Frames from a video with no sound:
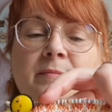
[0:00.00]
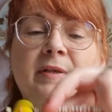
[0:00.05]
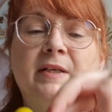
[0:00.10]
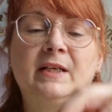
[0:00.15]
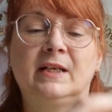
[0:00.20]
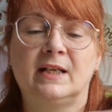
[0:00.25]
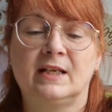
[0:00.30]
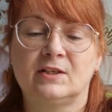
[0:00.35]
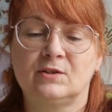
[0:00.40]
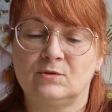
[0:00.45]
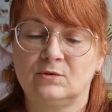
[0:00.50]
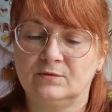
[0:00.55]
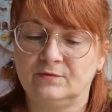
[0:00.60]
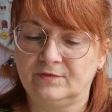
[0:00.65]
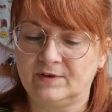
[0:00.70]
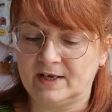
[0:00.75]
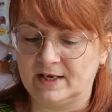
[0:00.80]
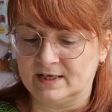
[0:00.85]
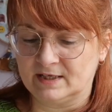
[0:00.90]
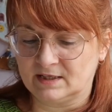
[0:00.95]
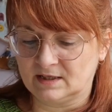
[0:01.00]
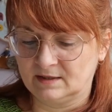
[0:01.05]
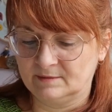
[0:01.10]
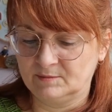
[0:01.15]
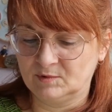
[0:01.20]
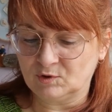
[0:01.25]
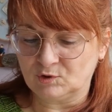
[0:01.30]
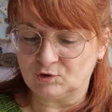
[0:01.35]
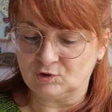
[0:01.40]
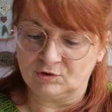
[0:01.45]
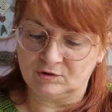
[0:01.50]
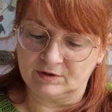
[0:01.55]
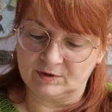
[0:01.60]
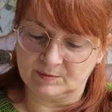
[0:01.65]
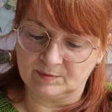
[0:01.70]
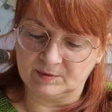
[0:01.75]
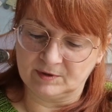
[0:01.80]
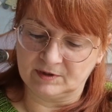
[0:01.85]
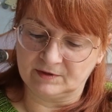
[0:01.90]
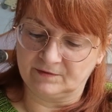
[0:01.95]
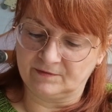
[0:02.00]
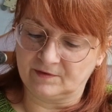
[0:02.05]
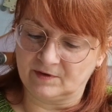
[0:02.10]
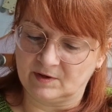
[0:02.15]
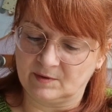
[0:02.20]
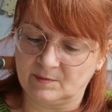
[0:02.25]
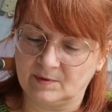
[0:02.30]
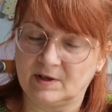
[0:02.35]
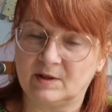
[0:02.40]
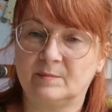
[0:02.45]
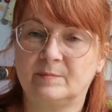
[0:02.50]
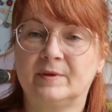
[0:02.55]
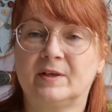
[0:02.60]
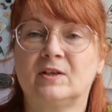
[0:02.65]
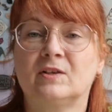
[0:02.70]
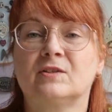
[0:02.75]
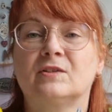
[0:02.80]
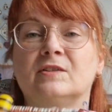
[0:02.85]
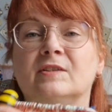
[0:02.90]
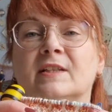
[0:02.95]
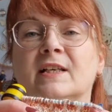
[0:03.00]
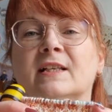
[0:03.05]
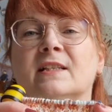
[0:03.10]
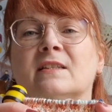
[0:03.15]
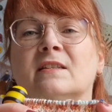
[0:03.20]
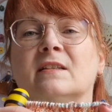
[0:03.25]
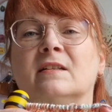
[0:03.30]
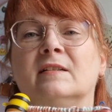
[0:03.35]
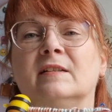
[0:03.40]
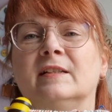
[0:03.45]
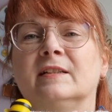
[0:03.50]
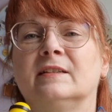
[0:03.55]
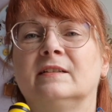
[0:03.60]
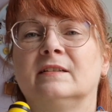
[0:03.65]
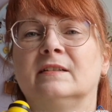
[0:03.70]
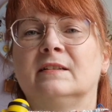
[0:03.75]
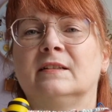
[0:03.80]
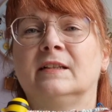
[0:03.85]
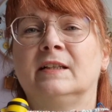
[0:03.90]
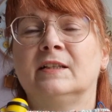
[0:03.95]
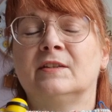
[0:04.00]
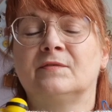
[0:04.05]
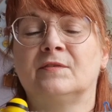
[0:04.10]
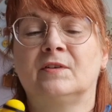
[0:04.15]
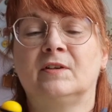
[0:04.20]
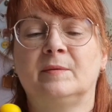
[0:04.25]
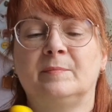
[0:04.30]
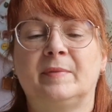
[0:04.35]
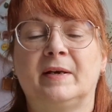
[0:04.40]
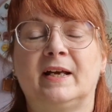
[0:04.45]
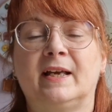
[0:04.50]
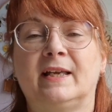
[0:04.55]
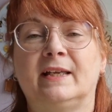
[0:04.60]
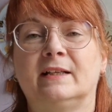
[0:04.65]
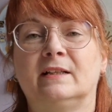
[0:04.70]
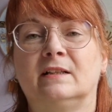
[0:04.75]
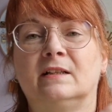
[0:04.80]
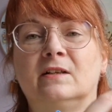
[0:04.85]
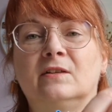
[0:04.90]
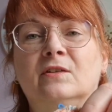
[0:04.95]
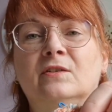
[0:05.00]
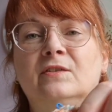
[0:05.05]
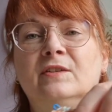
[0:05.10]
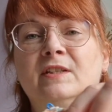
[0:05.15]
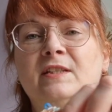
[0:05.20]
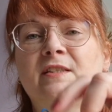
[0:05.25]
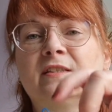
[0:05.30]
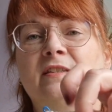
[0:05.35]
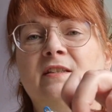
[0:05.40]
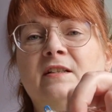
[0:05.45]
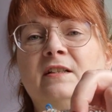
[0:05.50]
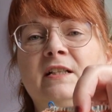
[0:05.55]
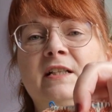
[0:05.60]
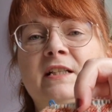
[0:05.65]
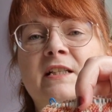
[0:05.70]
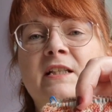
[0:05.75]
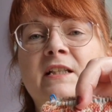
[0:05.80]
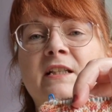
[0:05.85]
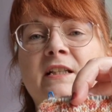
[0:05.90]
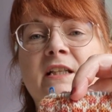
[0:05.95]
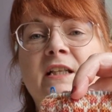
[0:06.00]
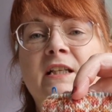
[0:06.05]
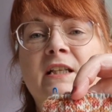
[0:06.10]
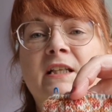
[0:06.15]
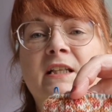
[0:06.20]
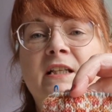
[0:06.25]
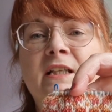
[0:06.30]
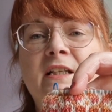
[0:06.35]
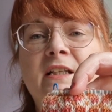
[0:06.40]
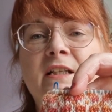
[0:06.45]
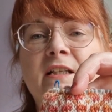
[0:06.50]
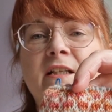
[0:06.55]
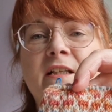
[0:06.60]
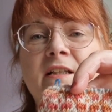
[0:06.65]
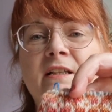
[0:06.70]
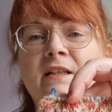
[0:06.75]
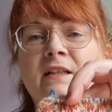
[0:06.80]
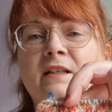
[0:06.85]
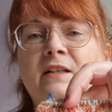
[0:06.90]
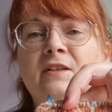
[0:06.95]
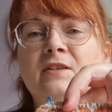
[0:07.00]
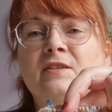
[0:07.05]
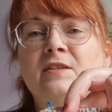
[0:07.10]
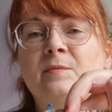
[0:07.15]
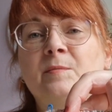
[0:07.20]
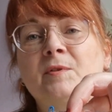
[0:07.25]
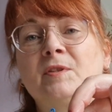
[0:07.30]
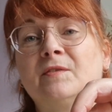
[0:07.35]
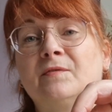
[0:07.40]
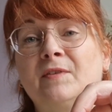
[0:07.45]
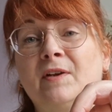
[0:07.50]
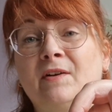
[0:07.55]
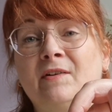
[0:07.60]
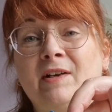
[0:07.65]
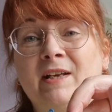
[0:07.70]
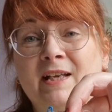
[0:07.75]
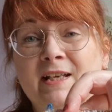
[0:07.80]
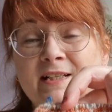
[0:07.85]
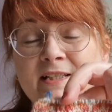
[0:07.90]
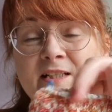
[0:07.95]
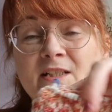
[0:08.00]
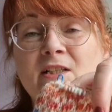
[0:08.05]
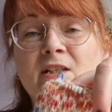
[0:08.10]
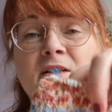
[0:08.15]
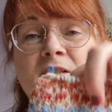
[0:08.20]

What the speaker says: But in actual fact, I'm not sure it's worked very well because on that side it's very pale, and on this side, because it was a variegated